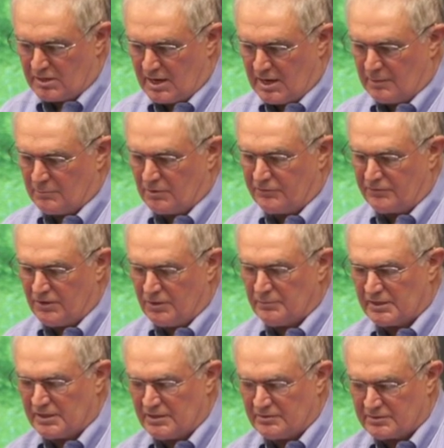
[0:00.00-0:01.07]
camera
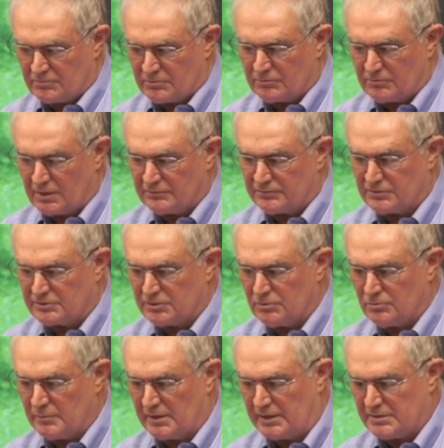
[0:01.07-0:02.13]
filming it that would run for
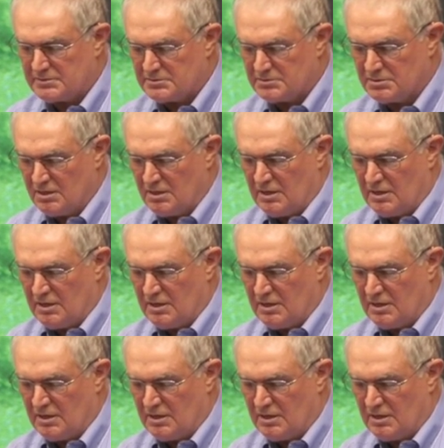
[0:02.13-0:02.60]
2 minutes.